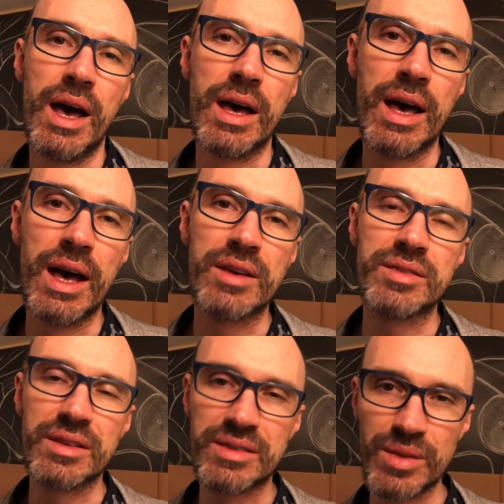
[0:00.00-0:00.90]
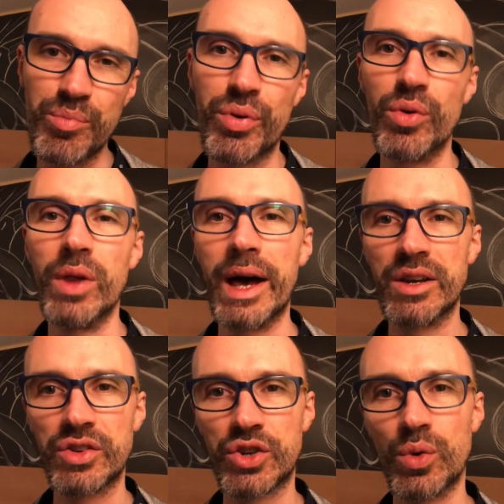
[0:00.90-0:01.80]
as simple and
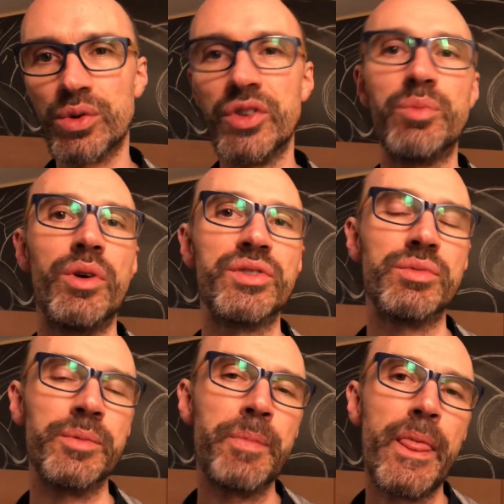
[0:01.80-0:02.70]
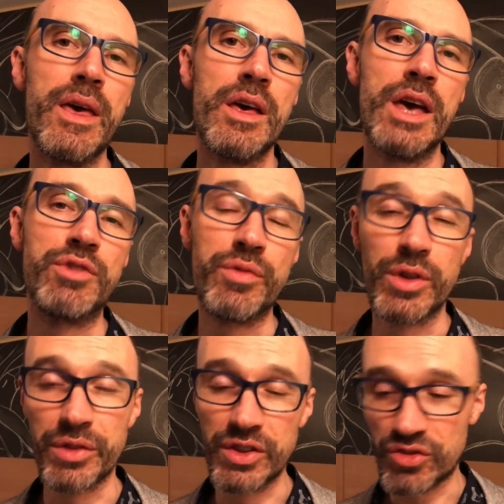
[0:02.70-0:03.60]
as short as possible. If you follow
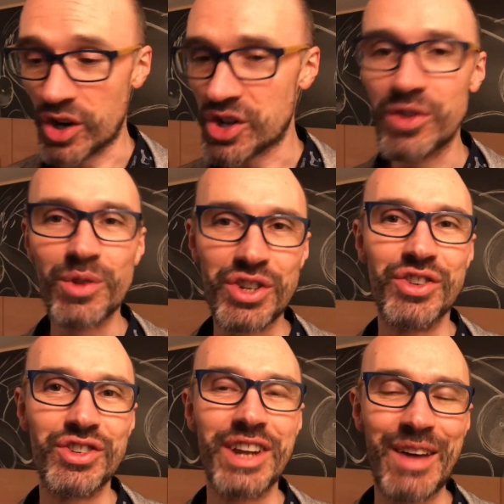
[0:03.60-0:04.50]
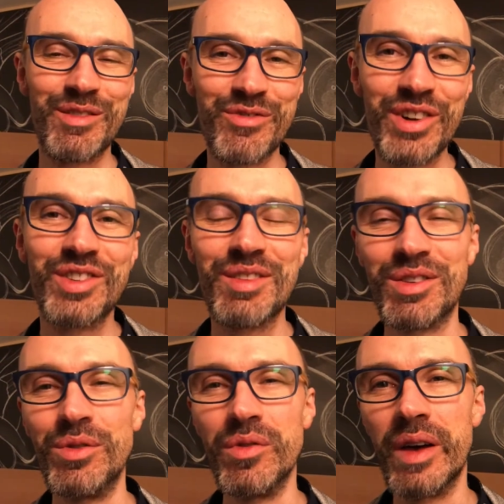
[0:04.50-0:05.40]
the instructions, which you should have in front of
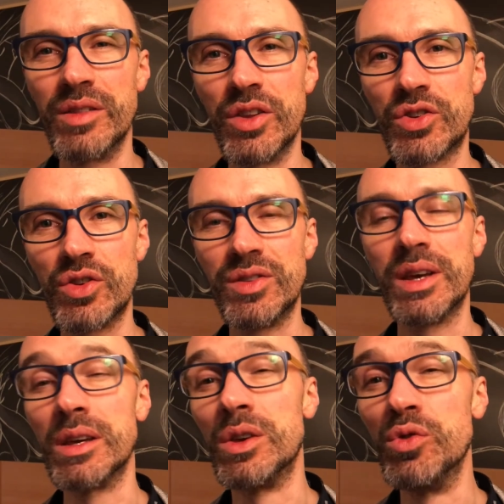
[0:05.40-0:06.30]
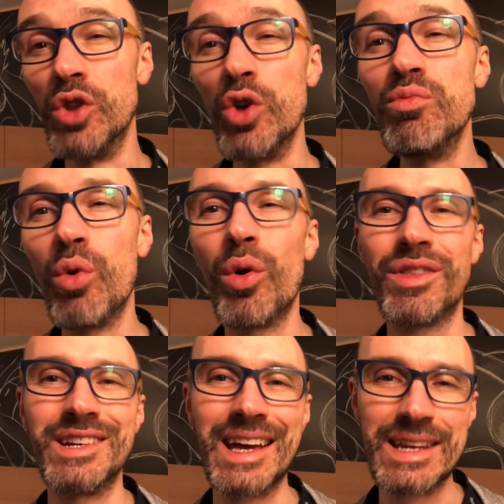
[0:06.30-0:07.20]
you, then this should take you no more
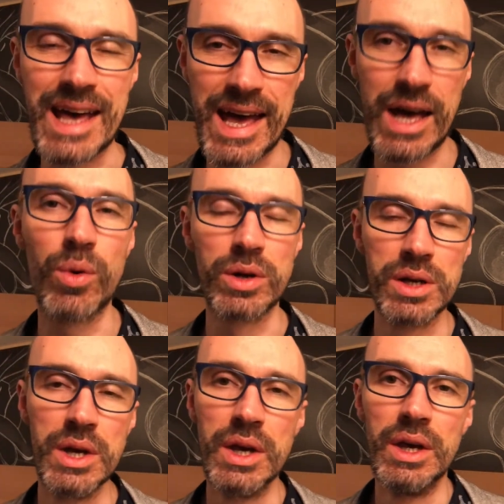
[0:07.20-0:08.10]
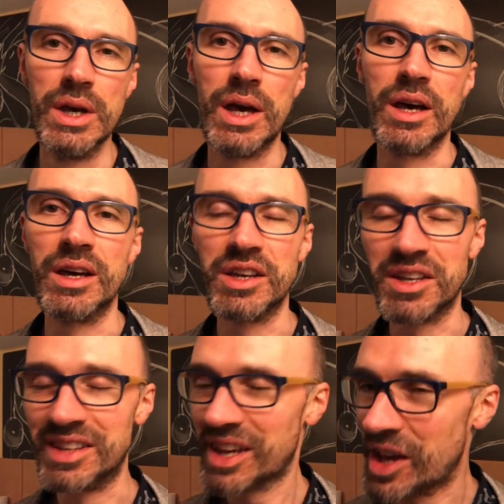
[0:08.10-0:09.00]
than an hour. You
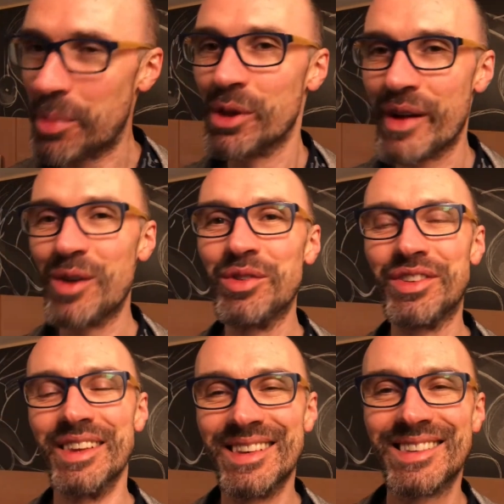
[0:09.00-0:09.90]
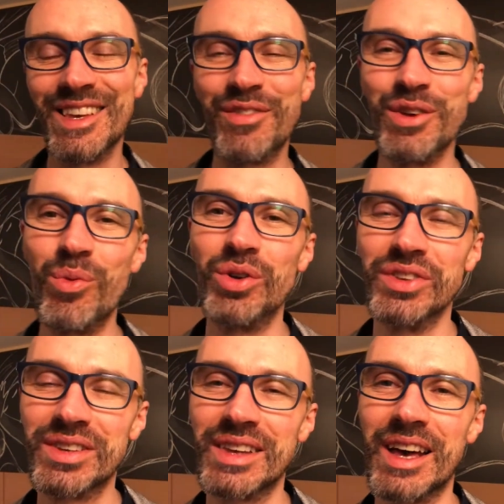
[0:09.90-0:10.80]
can take a couple of hours to this if you want,